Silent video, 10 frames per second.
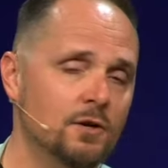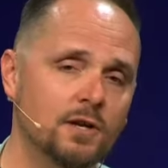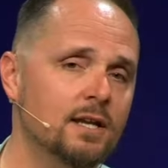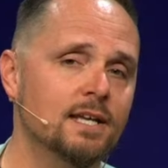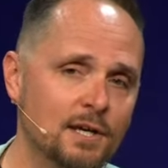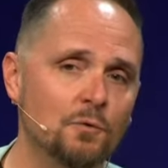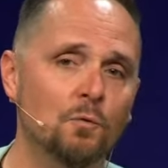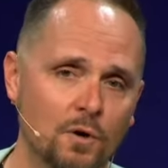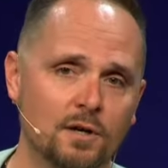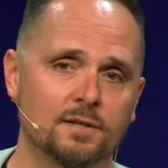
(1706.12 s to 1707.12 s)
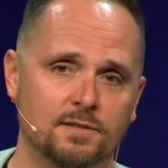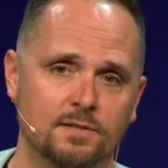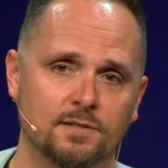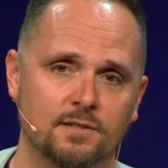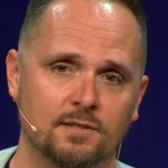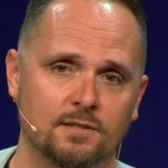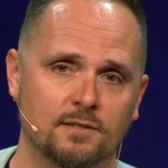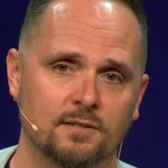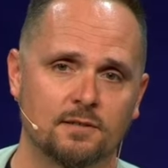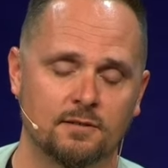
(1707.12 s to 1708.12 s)
They're going to get worse.
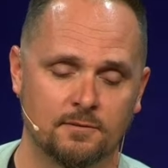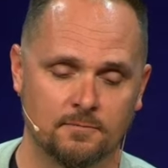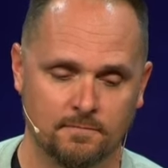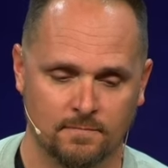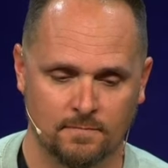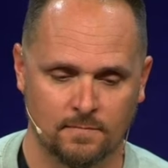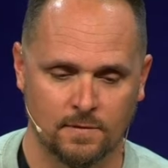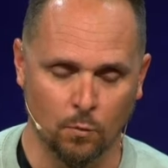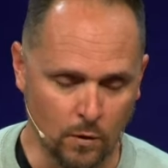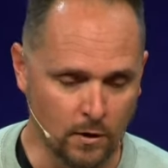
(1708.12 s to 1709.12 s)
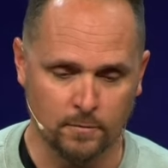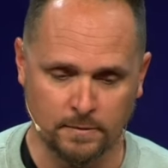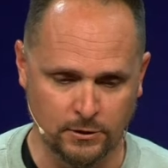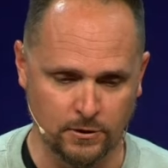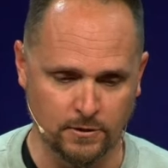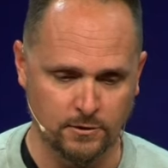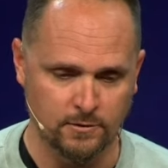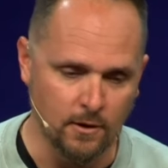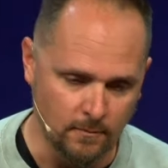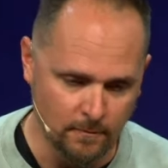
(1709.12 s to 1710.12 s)
Welcome to
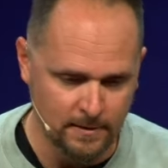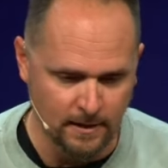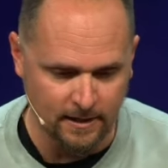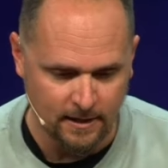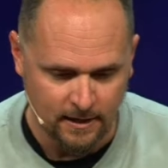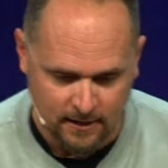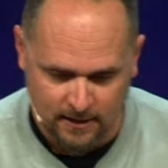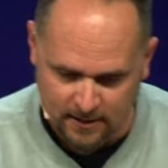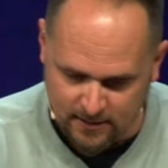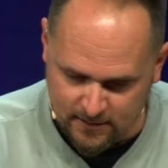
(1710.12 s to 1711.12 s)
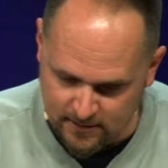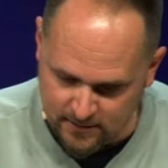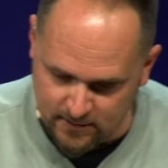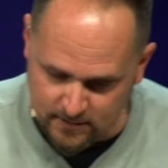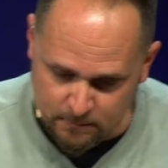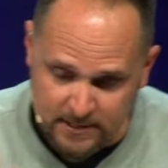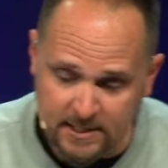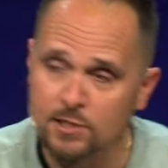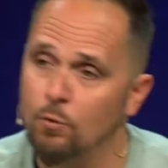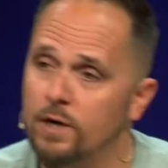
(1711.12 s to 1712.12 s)
church. No, I mean, like, but
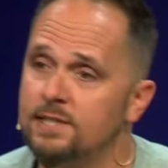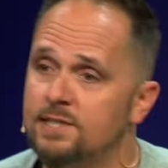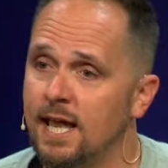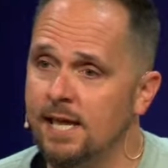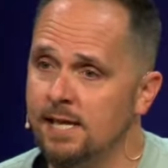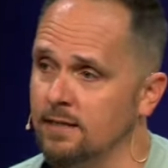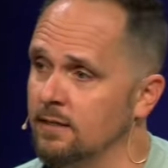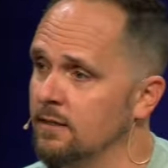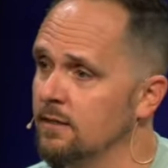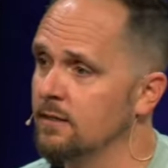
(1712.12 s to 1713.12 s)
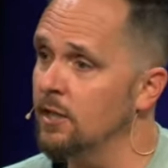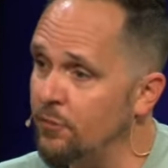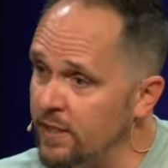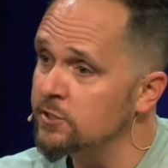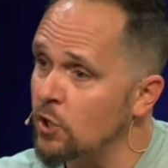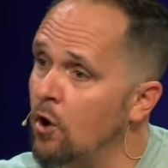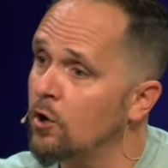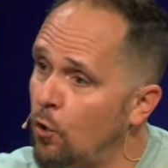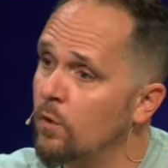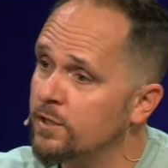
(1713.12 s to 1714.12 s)
this is what he's saying that things
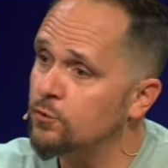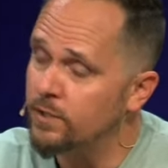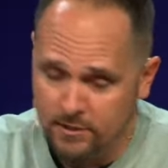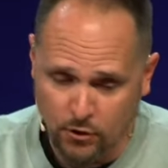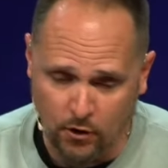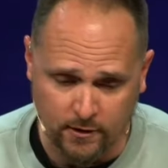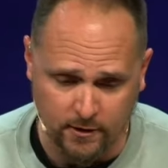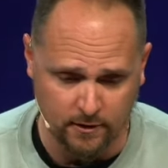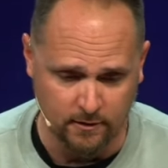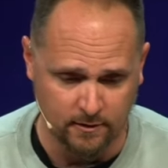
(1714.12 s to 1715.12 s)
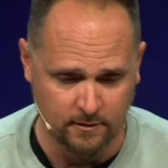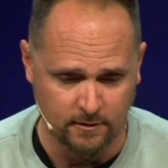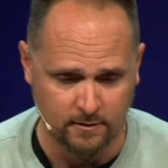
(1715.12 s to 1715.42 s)
are going to get darker.